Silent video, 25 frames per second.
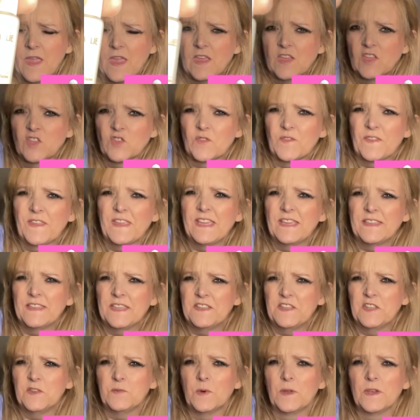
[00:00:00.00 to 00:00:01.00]
So I think
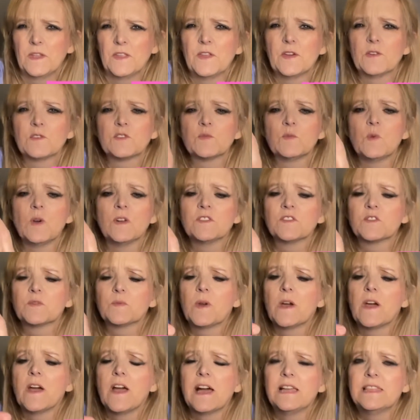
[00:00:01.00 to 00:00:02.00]
this is one of those ones
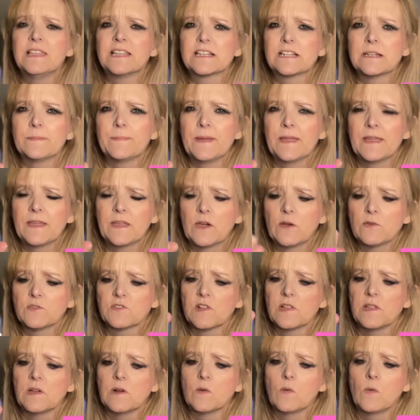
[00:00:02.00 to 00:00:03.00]
where a little bit goes a
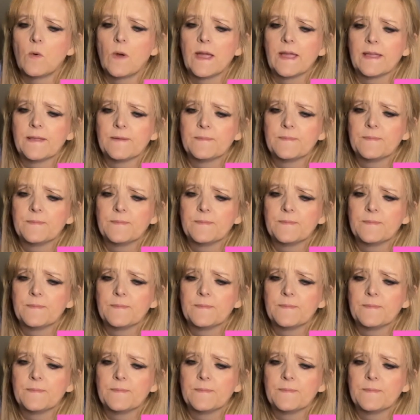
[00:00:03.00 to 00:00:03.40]
long way.